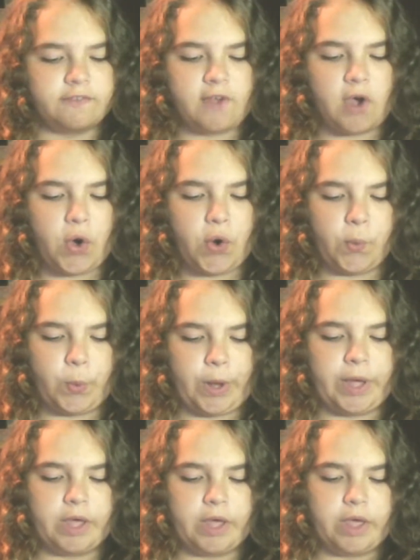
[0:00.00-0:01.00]
So
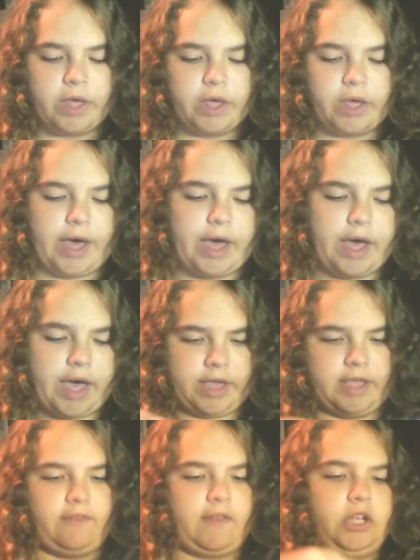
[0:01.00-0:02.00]
I
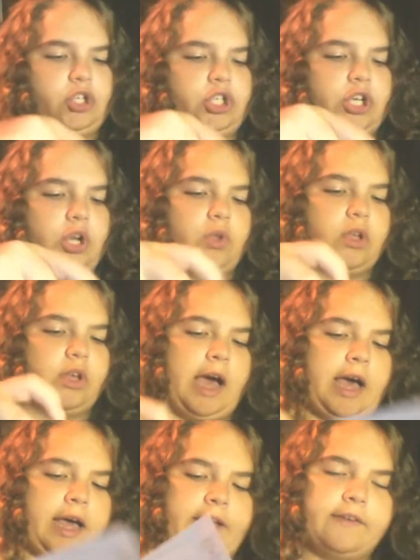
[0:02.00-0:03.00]
guess I can show you
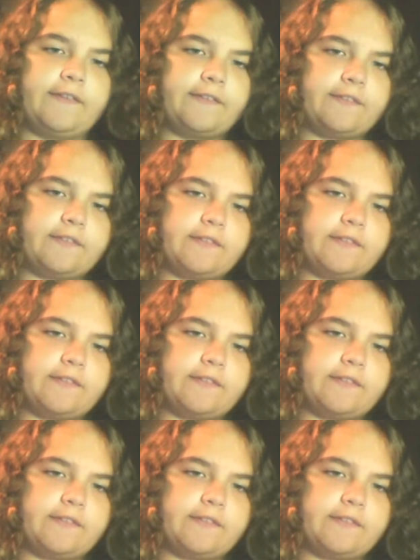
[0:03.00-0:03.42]
guys.